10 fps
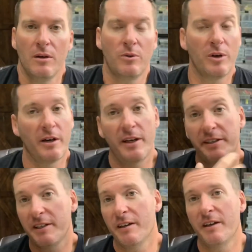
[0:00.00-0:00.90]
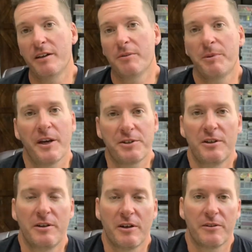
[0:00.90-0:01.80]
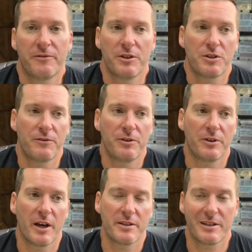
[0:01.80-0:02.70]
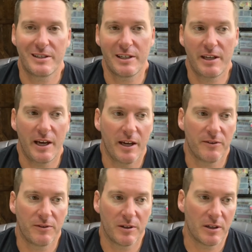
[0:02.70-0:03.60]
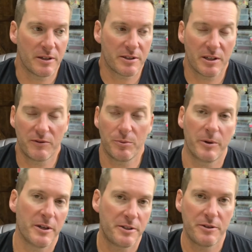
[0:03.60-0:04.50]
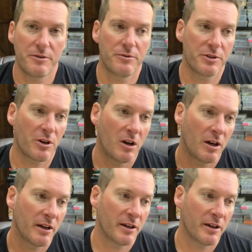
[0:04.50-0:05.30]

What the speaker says: Well, I didn't end up catching another fish for you guys. I did have several bites, as you saw.